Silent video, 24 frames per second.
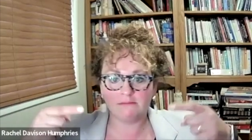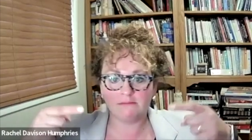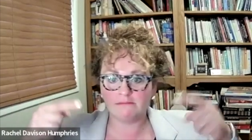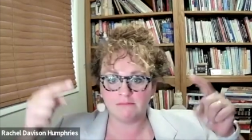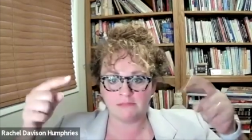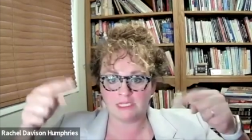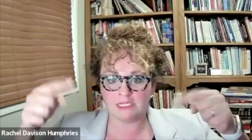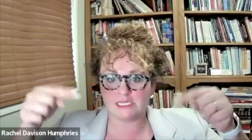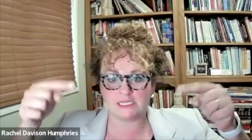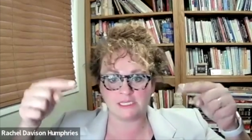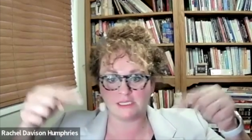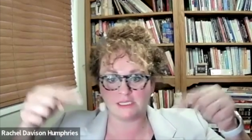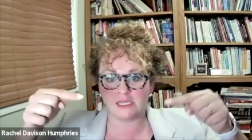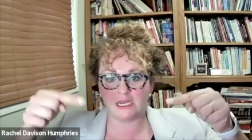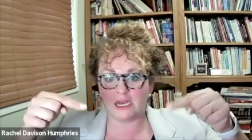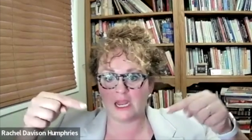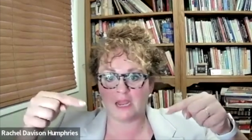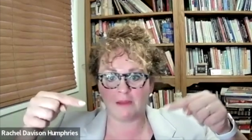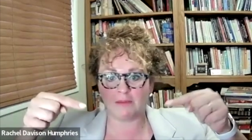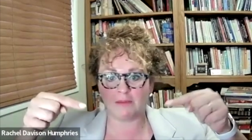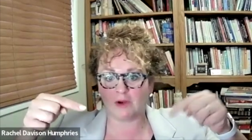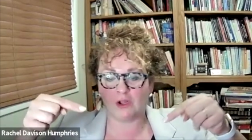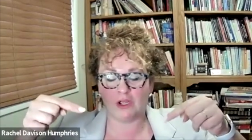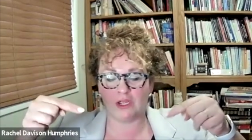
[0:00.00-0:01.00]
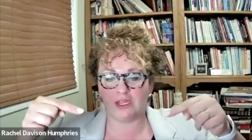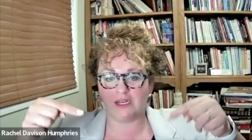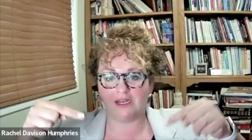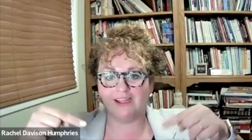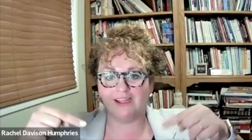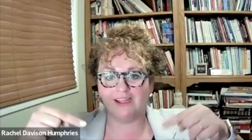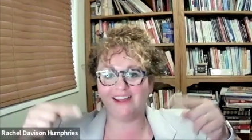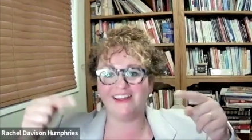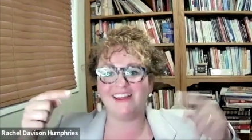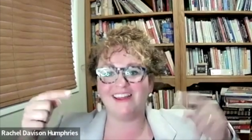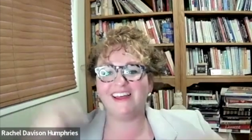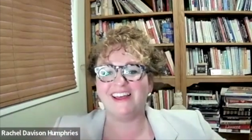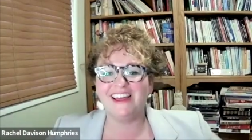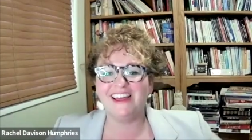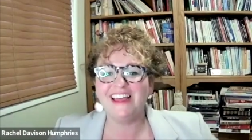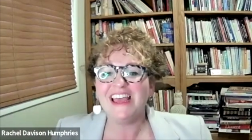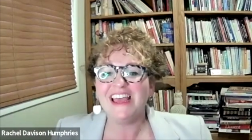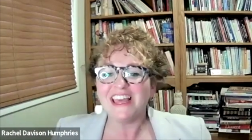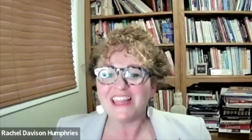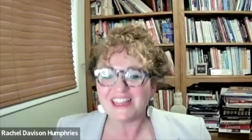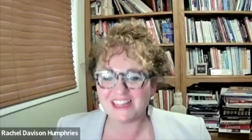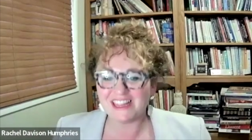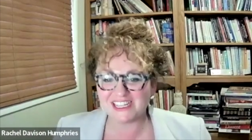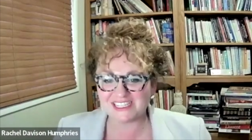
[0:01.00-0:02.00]
This is the neighborhood.
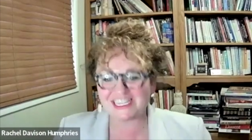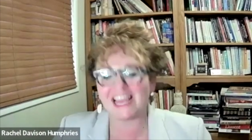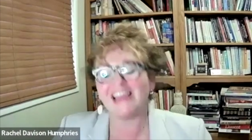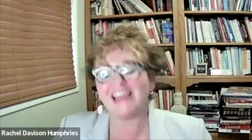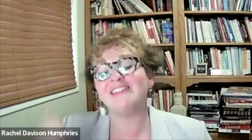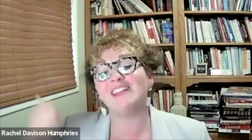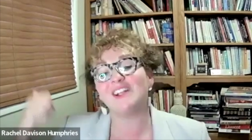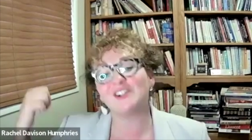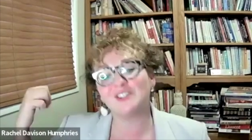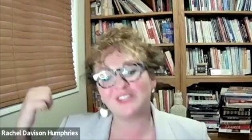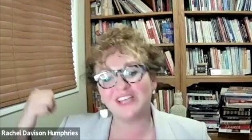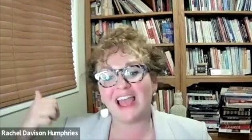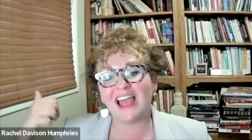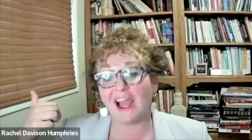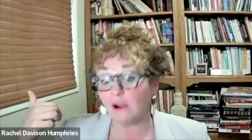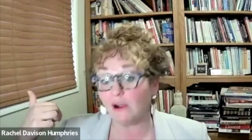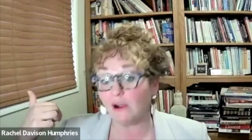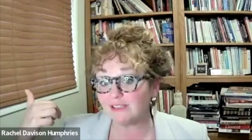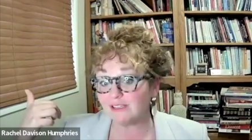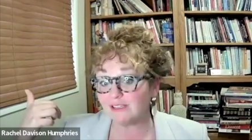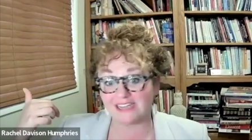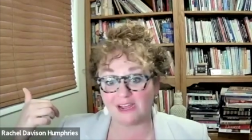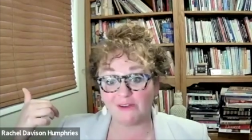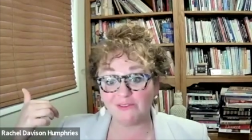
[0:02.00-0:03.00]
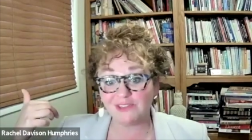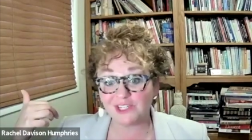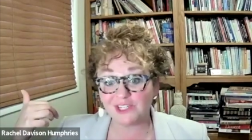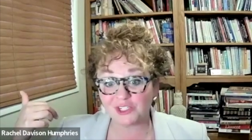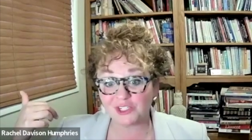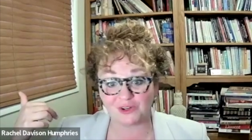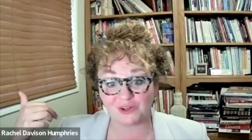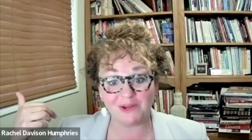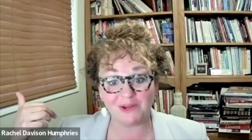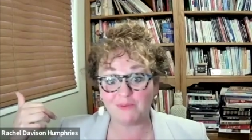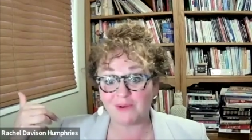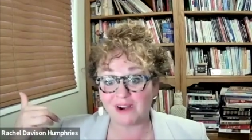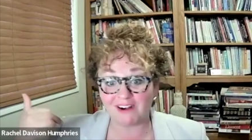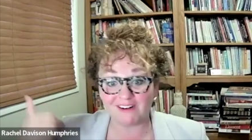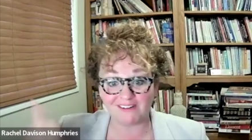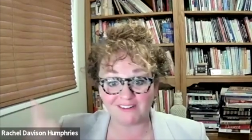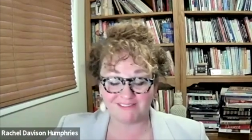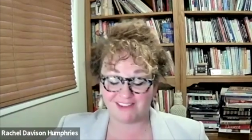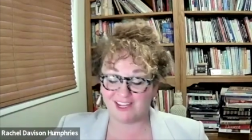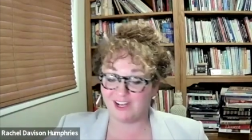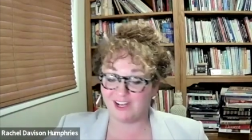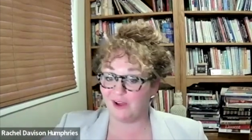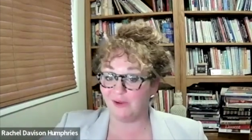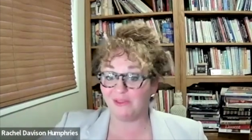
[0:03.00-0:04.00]
And there's a house down the street where,
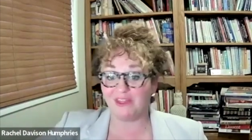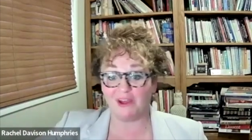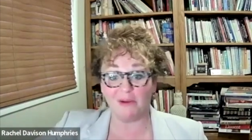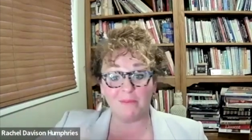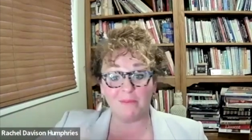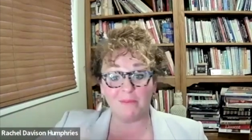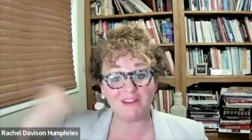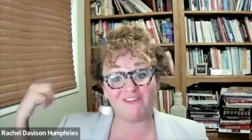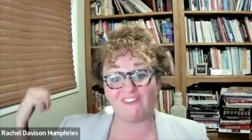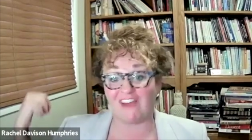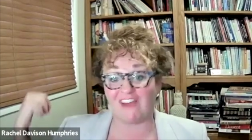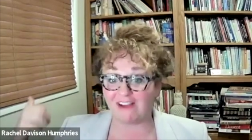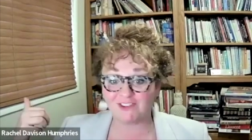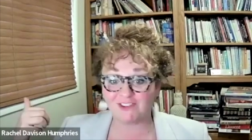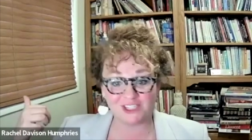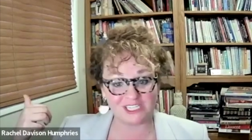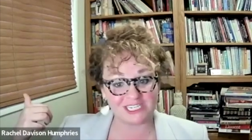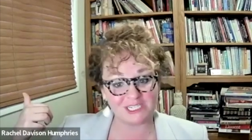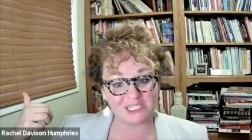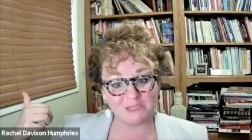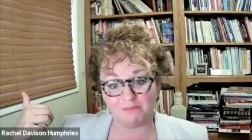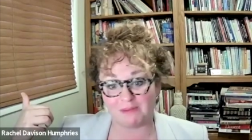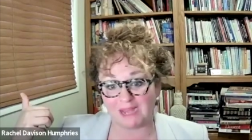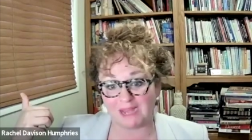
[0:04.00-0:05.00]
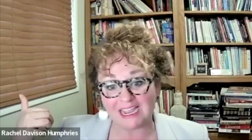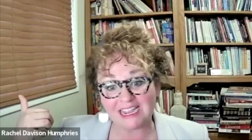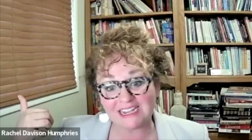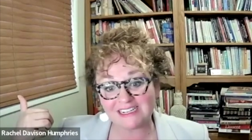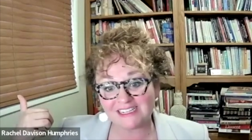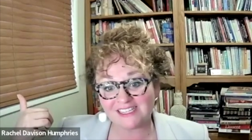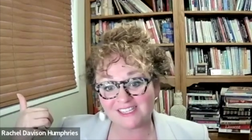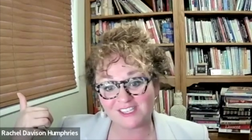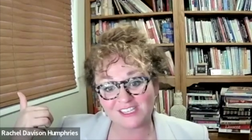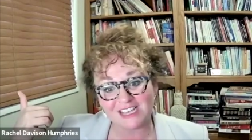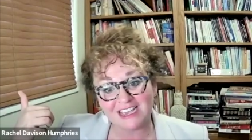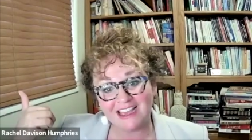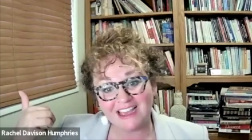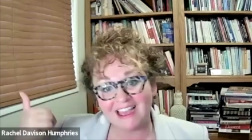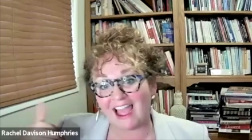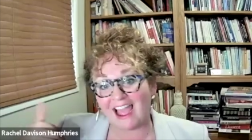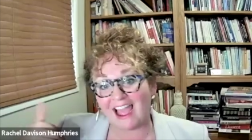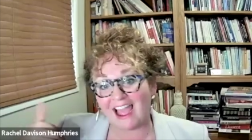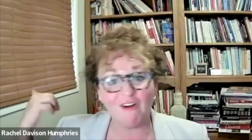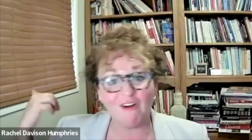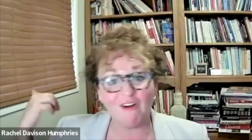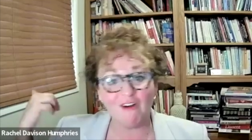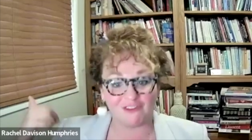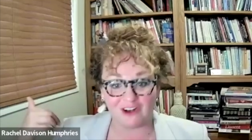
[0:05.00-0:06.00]
there'll be 5 or 6 bikes
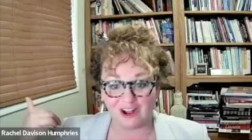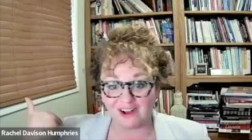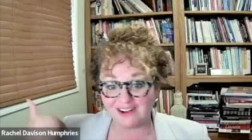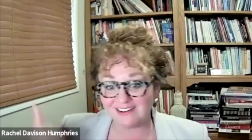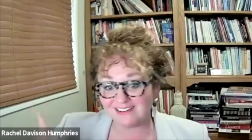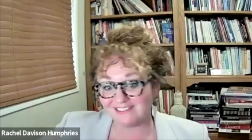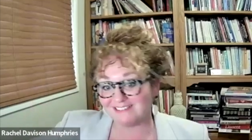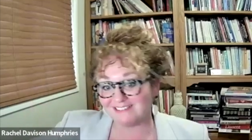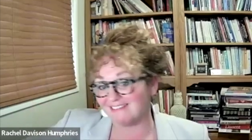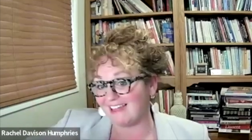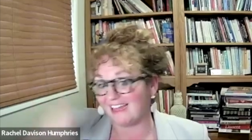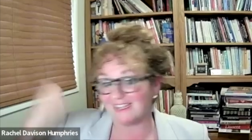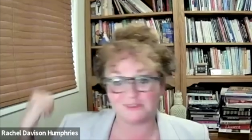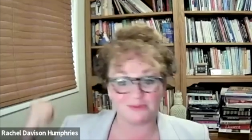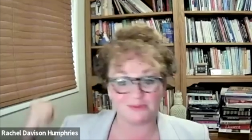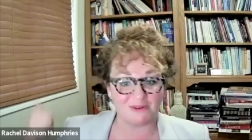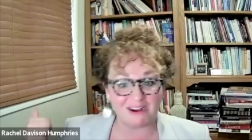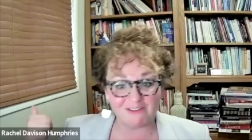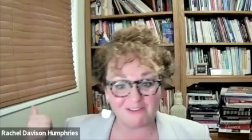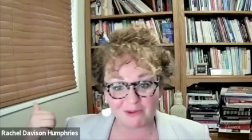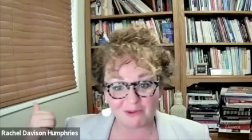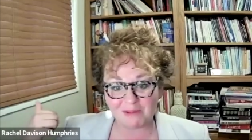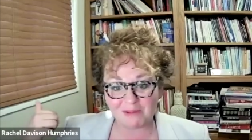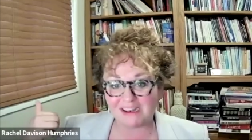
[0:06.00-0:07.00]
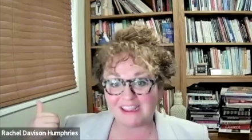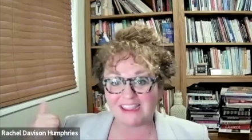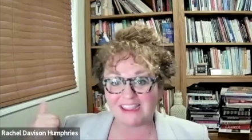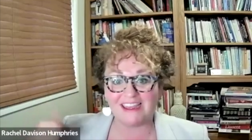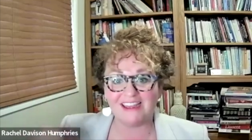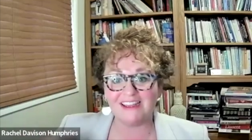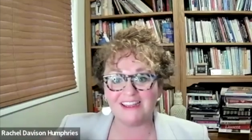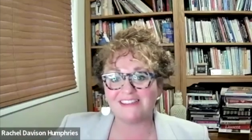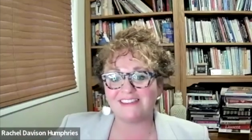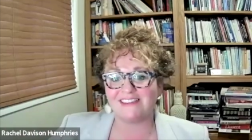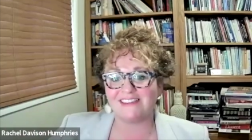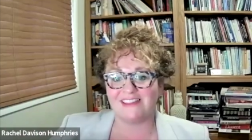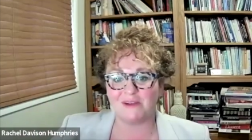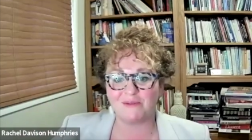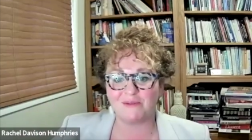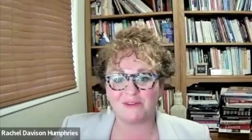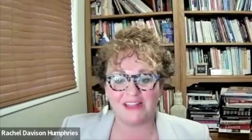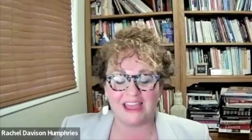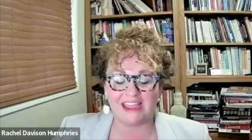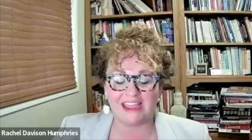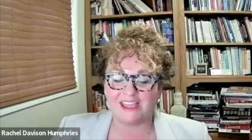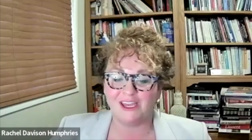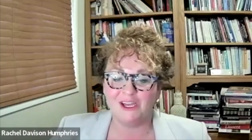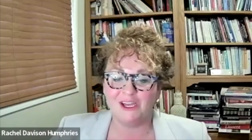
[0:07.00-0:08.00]
out front, and that's where everybody is. And they were
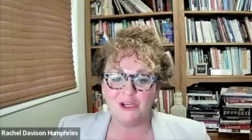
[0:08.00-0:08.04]
like